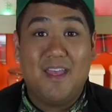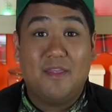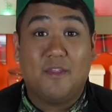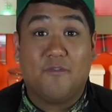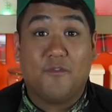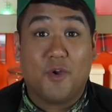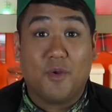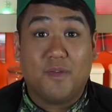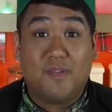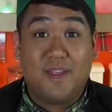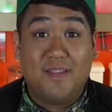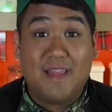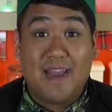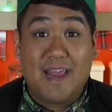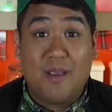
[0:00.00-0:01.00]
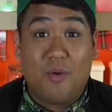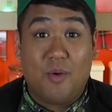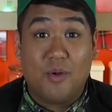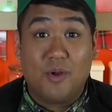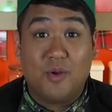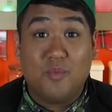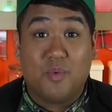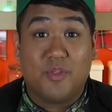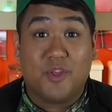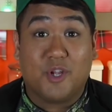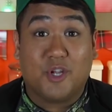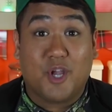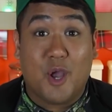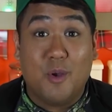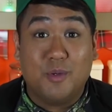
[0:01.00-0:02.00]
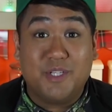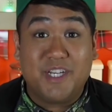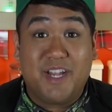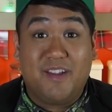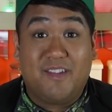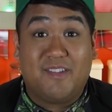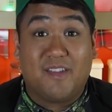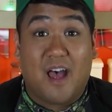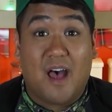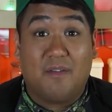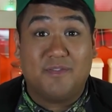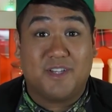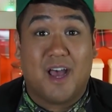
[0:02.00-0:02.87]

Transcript: The first thing that I ordered were the goji soft